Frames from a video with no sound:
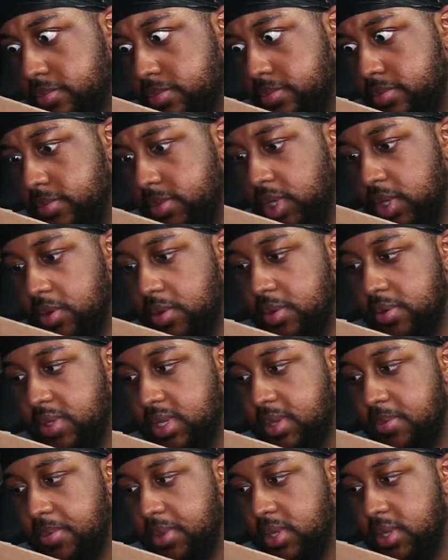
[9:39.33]
know what
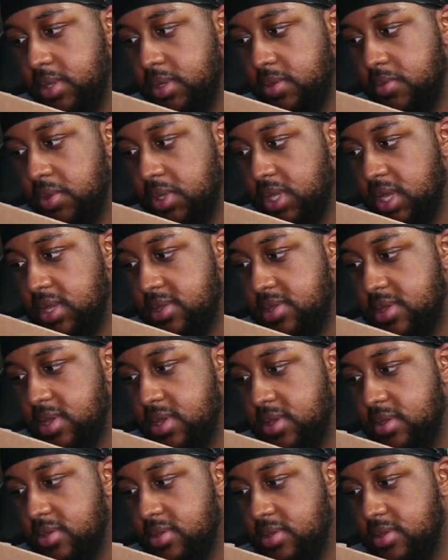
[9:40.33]
that means, what that
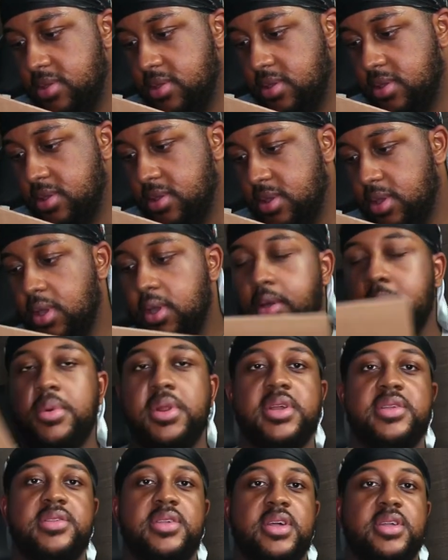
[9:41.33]
says. But
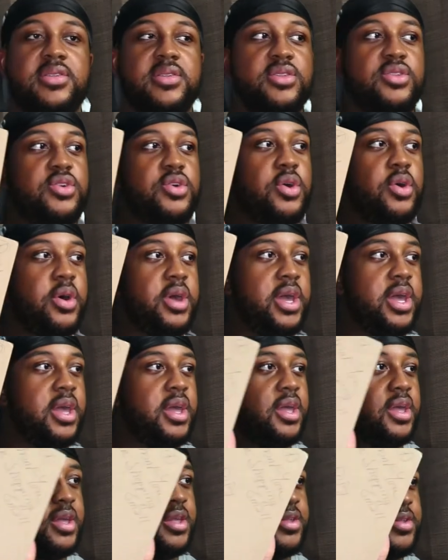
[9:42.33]
it says enjoy.
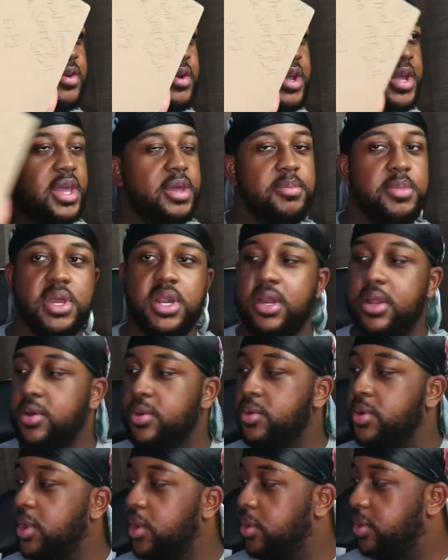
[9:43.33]
So they gave me a little
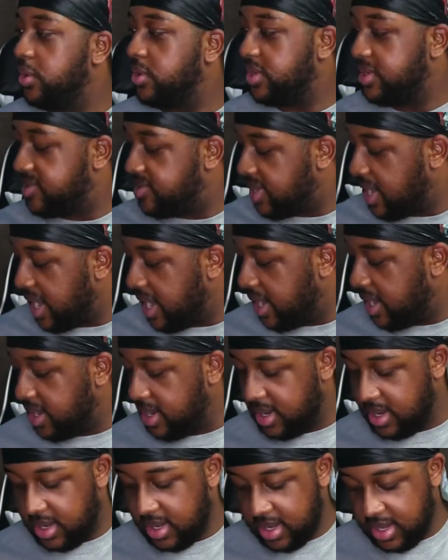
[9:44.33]
note on the side.
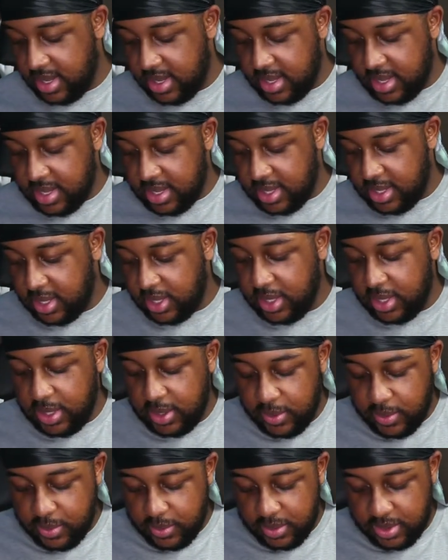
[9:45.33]

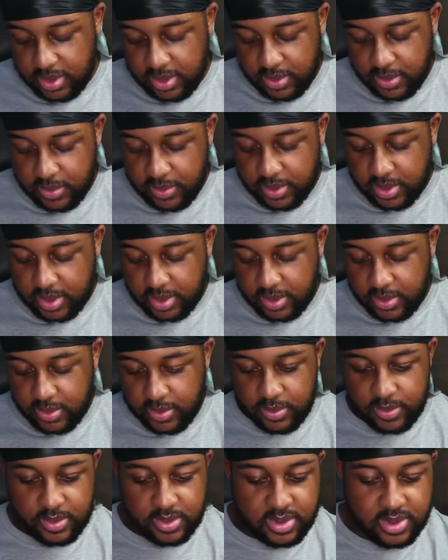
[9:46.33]
Cute, cute,
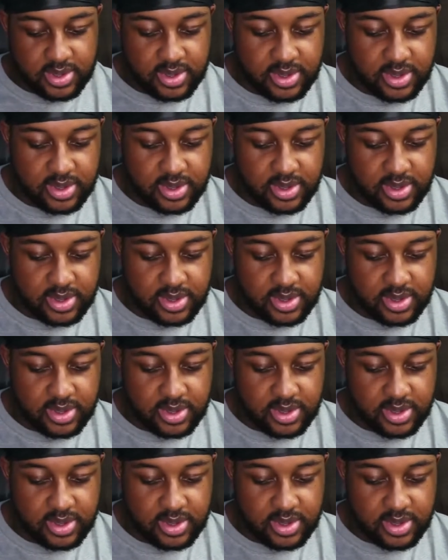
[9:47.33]
cute.